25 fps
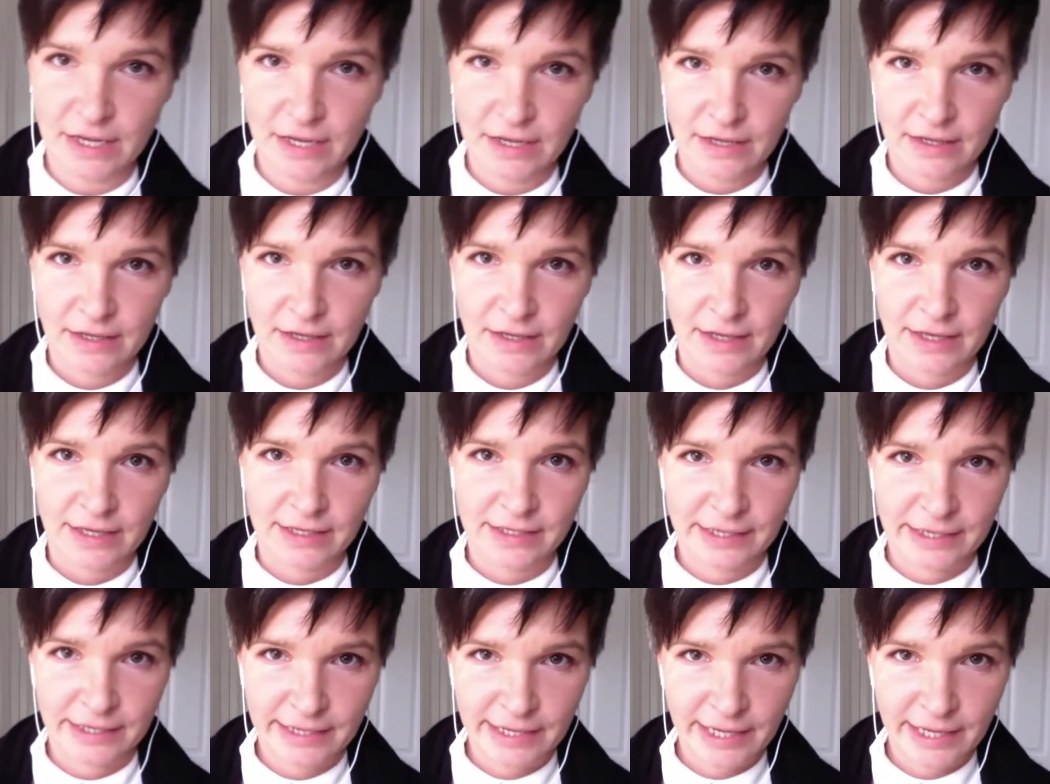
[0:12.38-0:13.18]
and I
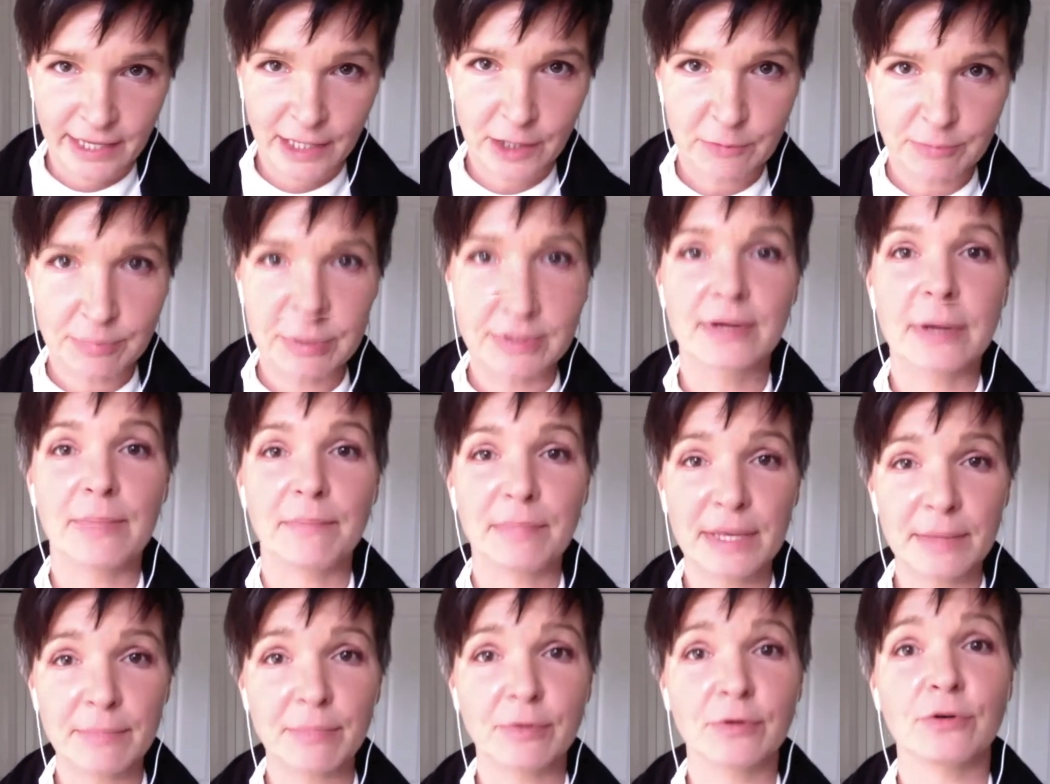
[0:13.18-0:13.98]
help
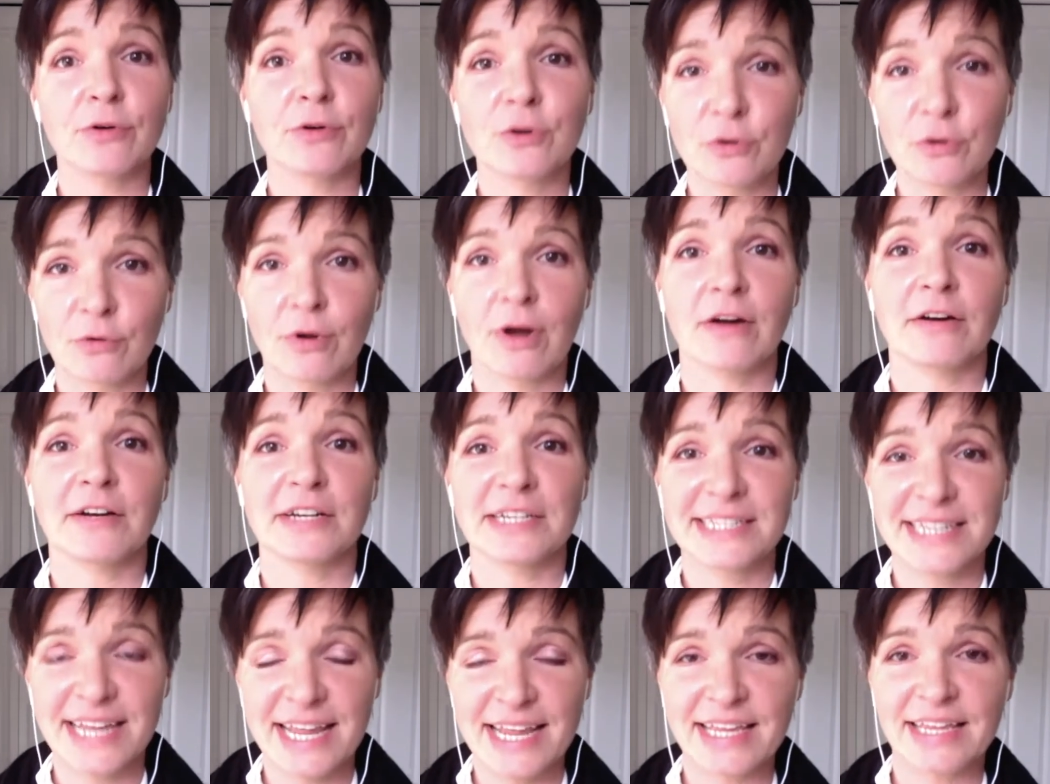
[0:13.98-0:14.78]
people who are
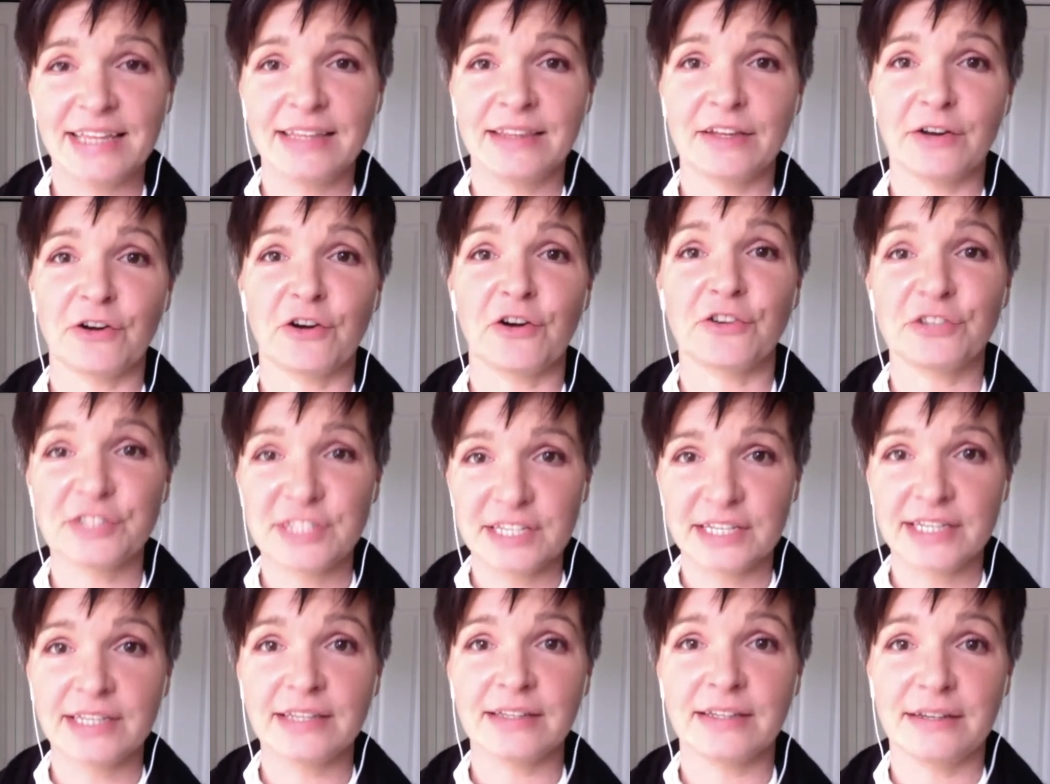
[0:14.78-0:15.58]
taking their
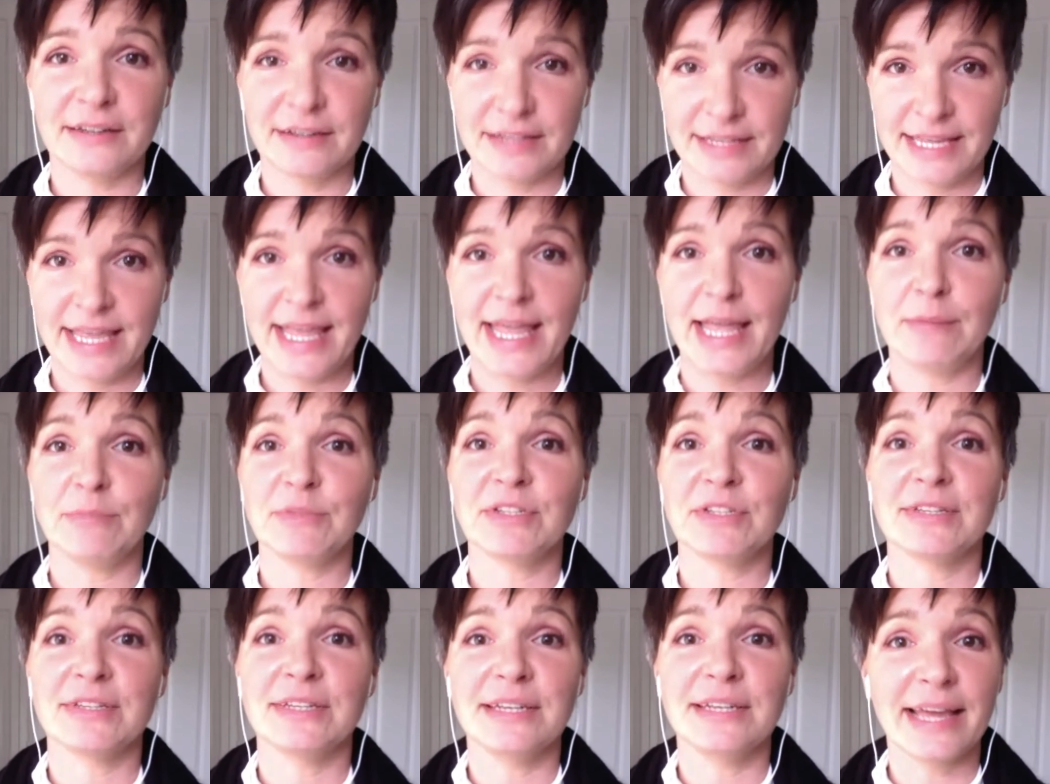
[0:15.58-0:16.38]
Articulate game to the
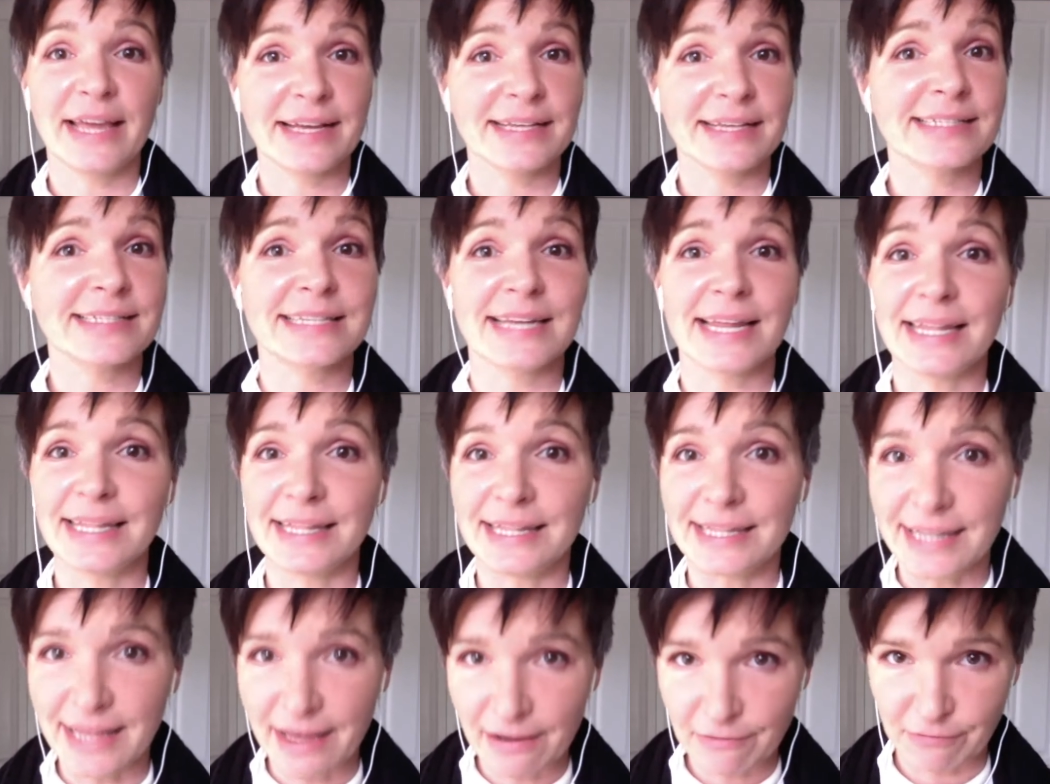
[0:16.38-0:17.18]
next
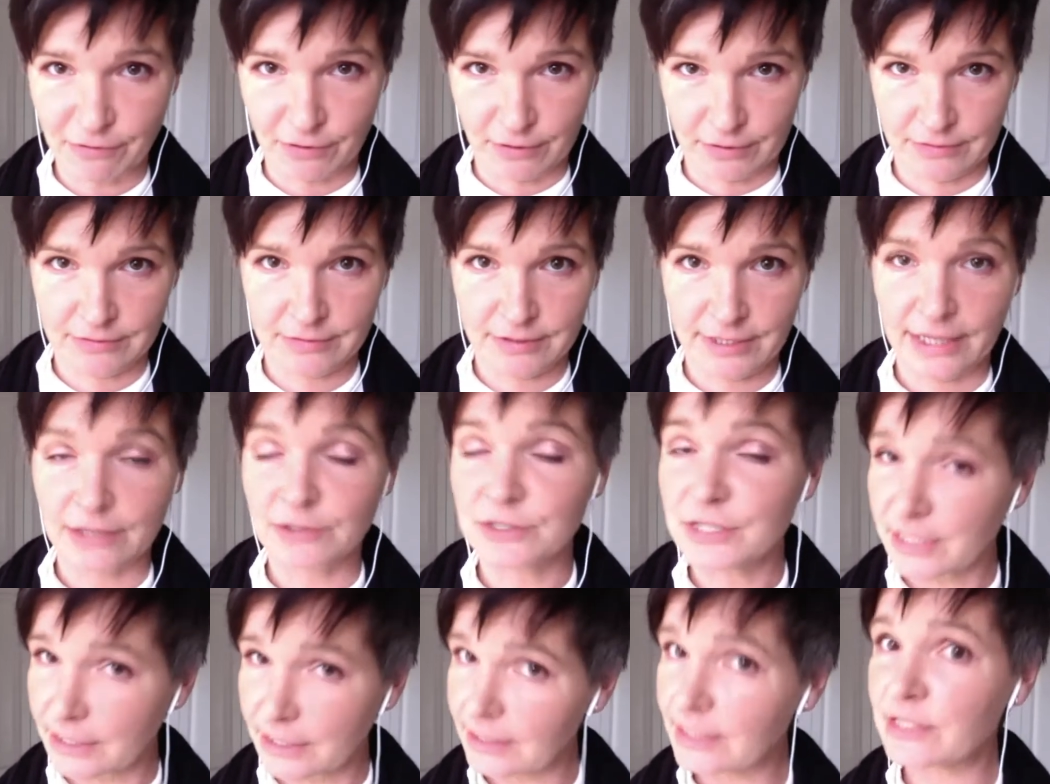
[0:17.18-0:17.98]
level. Articulate
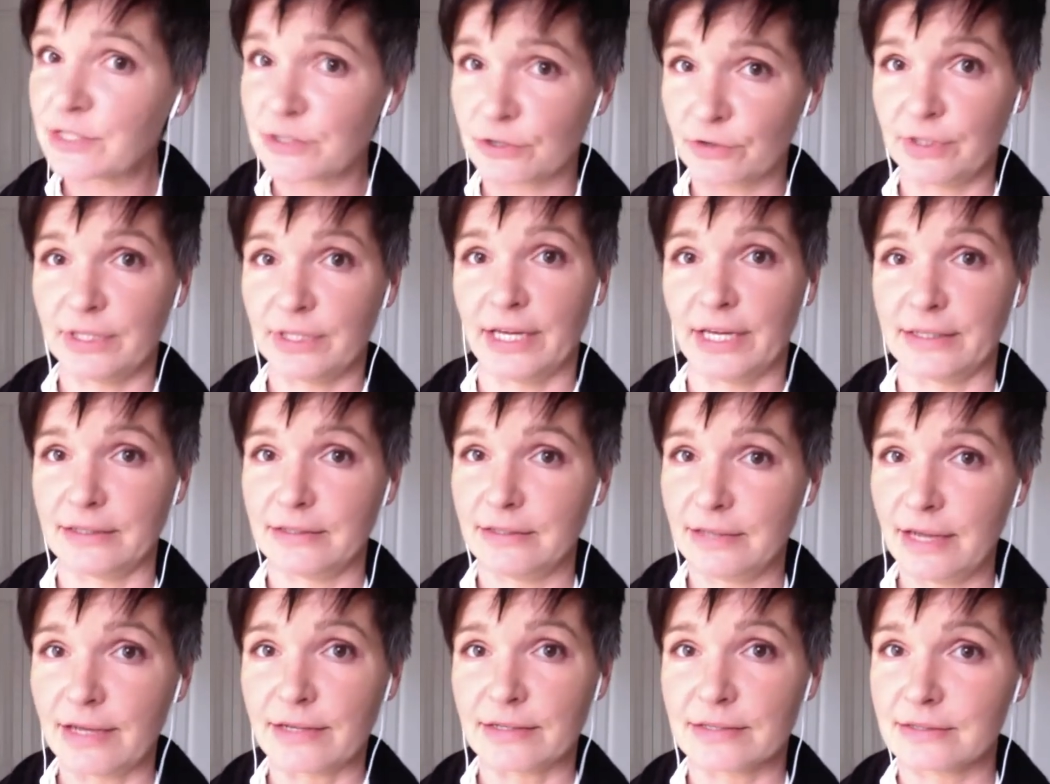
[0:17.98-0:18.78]
storyline.
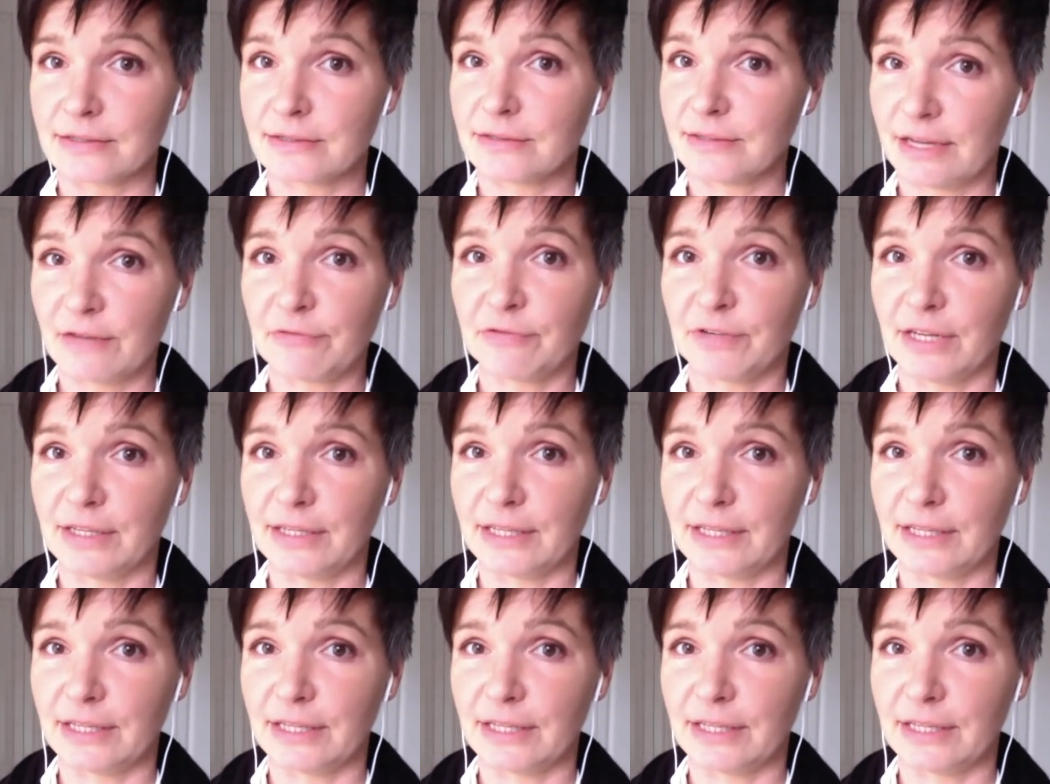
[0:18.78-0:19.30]
Yes, definitely.